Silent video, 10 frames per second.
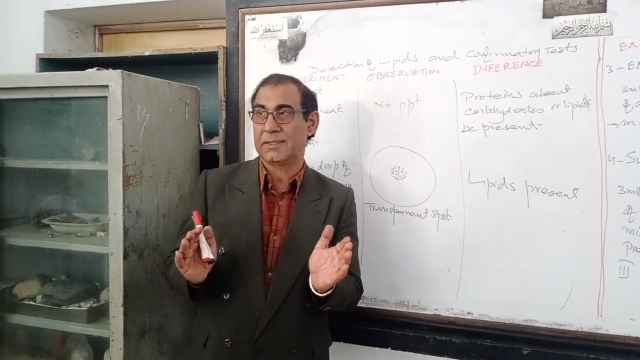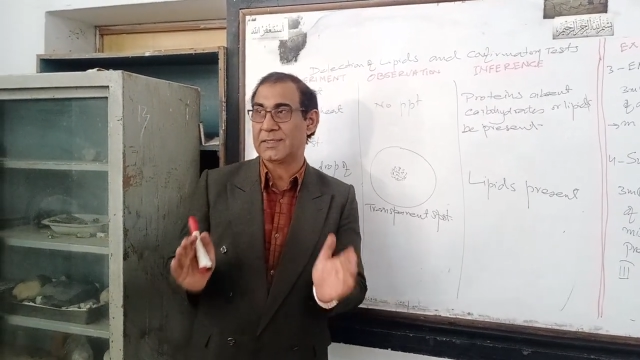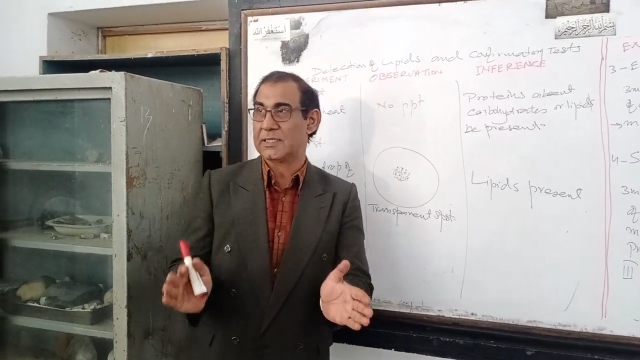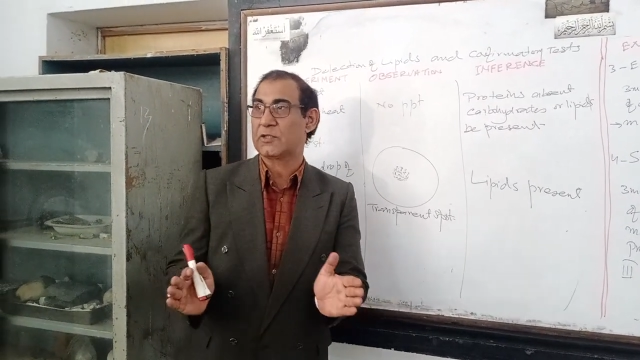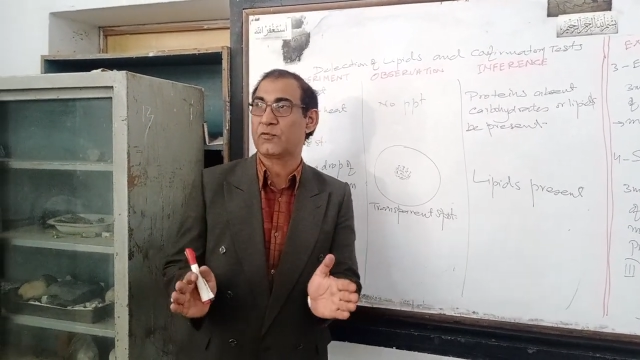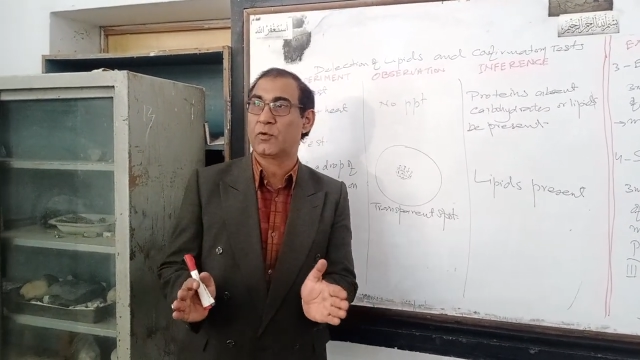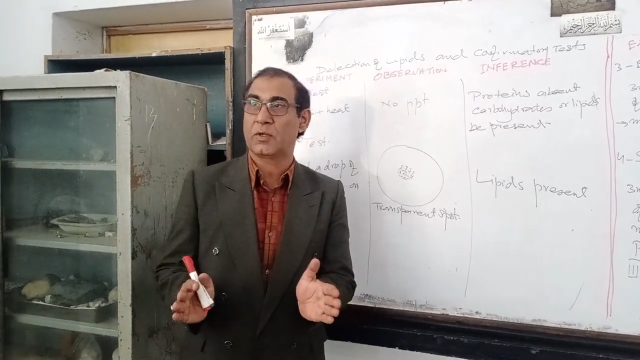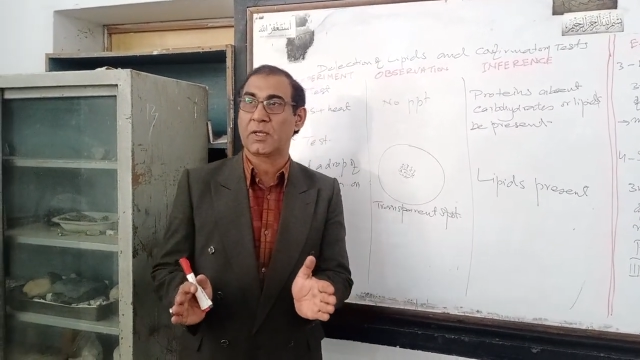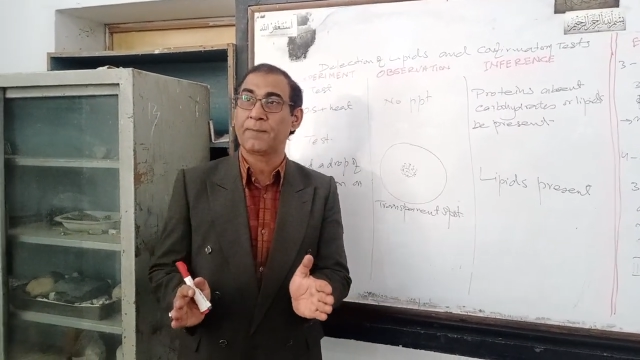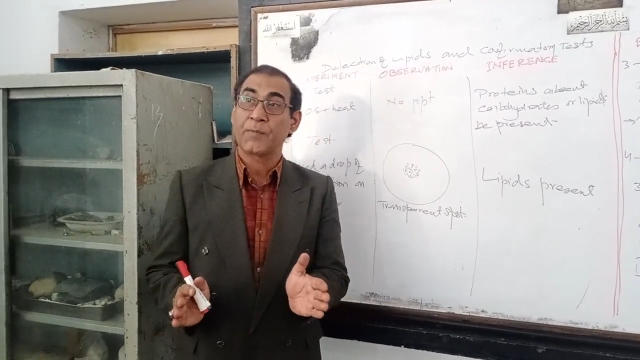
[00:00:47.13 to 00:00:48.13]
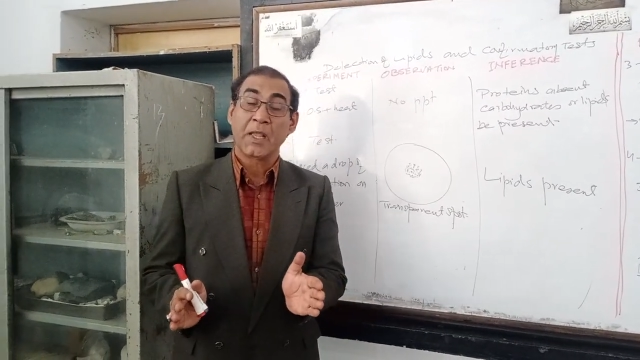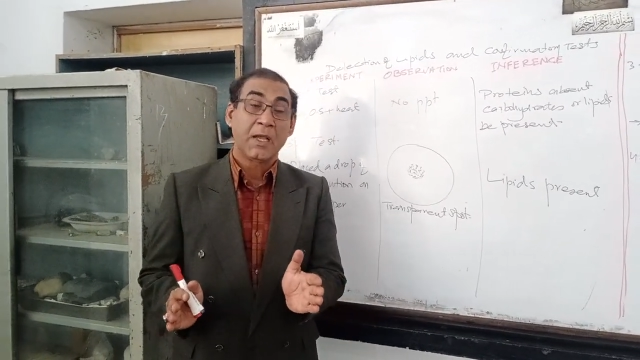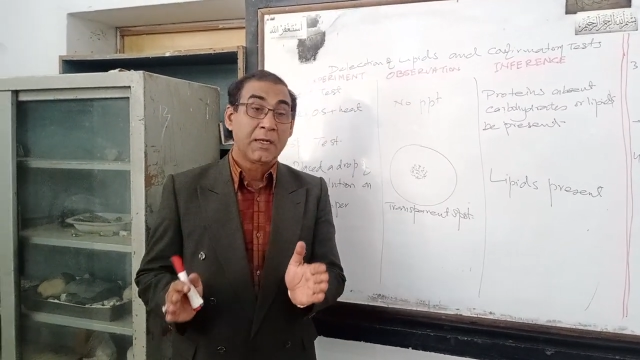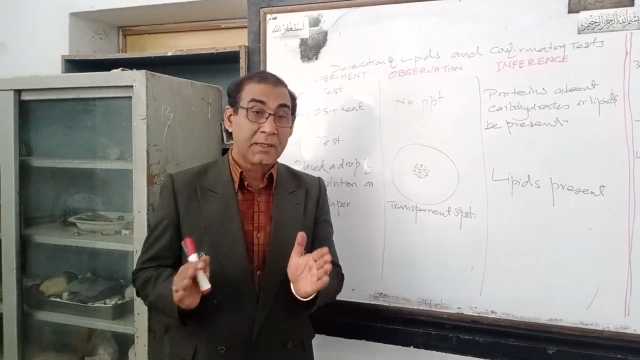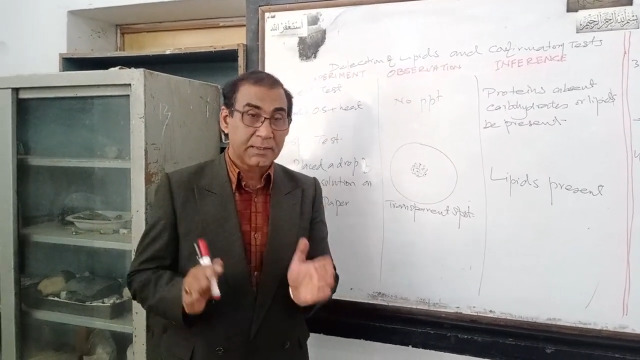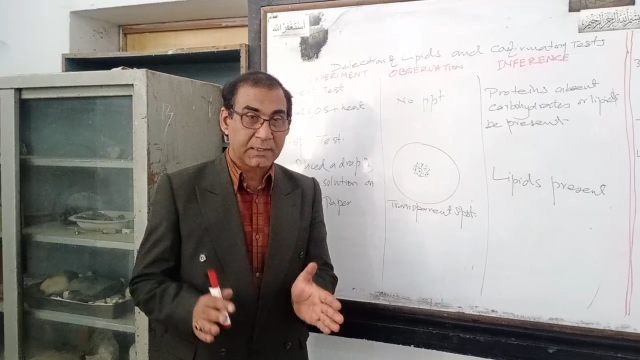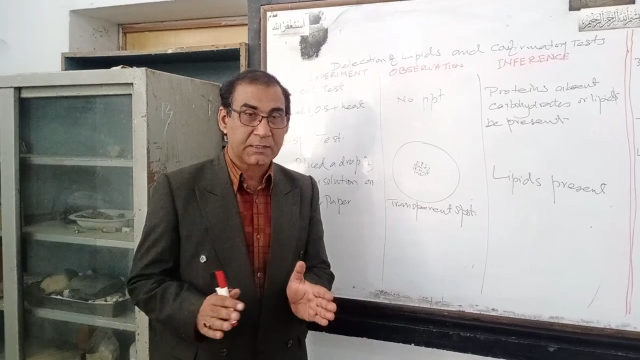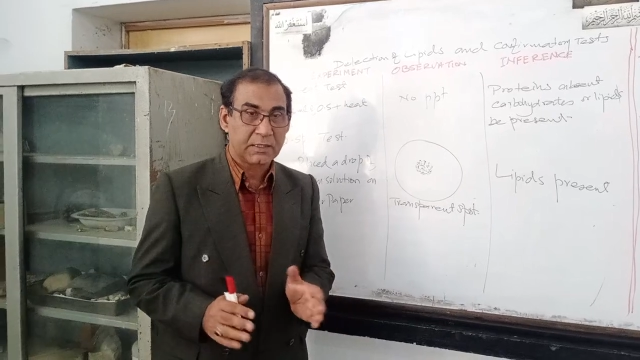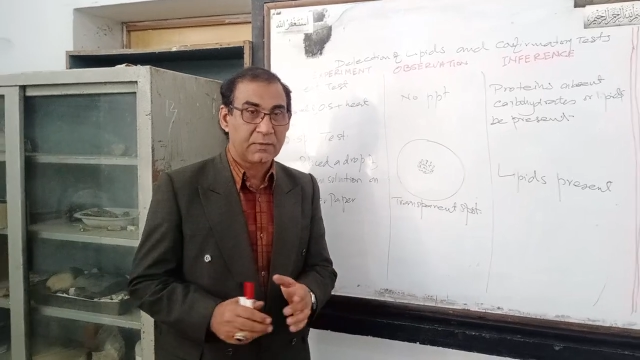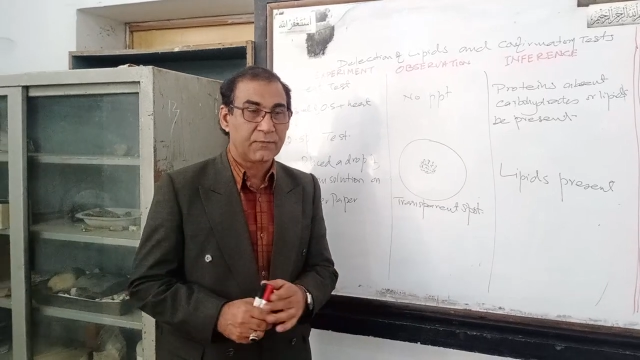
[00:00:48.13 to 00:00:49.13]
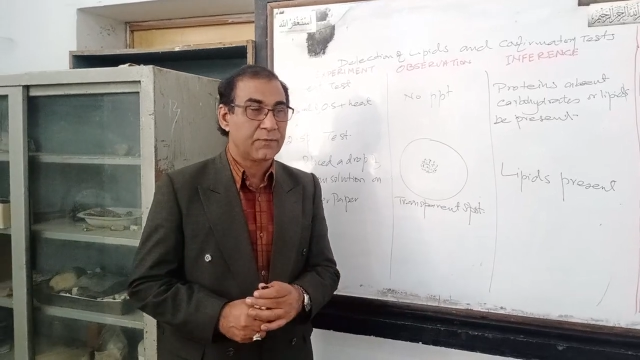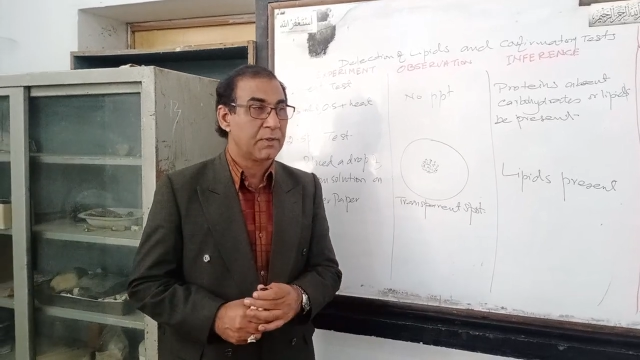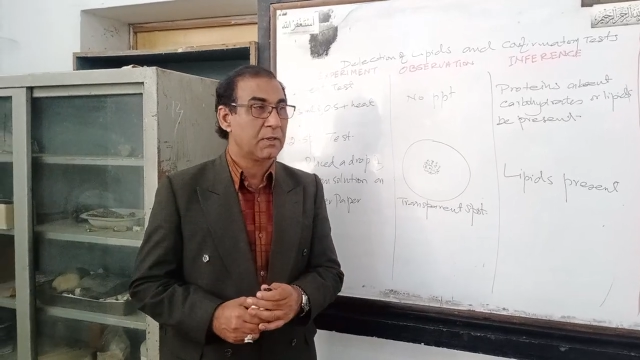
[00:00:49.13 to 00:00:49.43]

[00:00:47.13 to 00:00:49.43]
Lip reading: test for the detection of